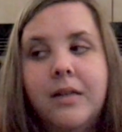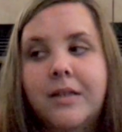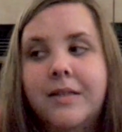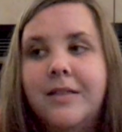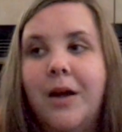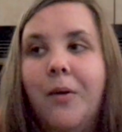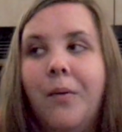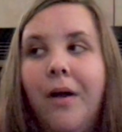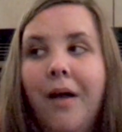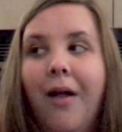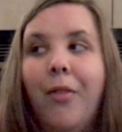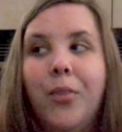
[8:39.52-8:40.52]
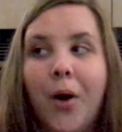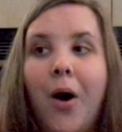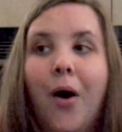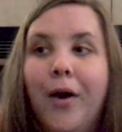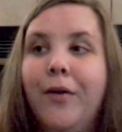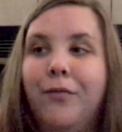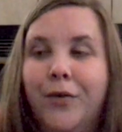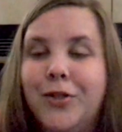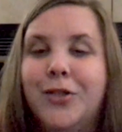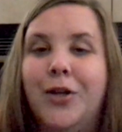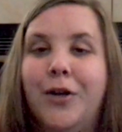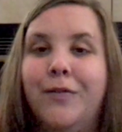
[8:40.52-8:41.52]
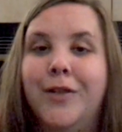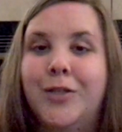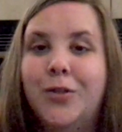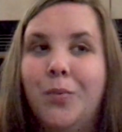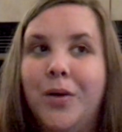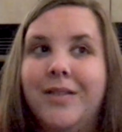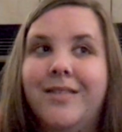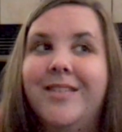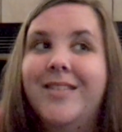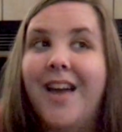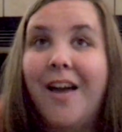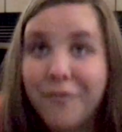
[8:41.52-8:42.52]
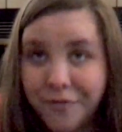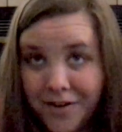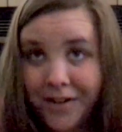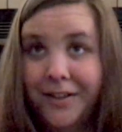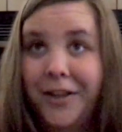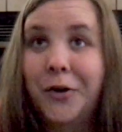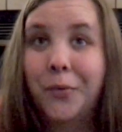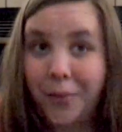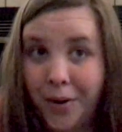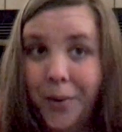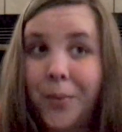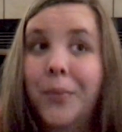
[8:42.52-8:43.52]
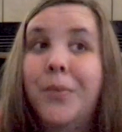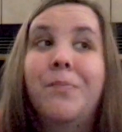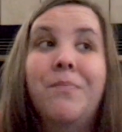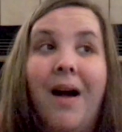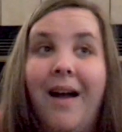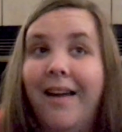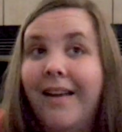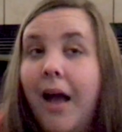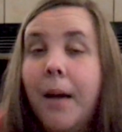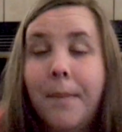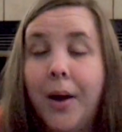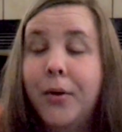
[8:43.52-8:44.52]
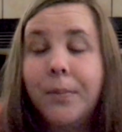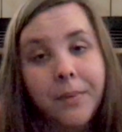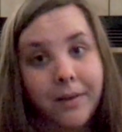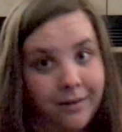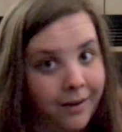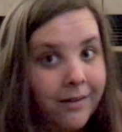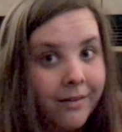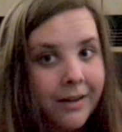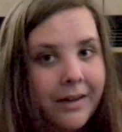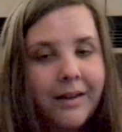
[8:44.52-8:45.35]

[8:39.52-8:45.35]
So the heart for service was definitely grown by about a million,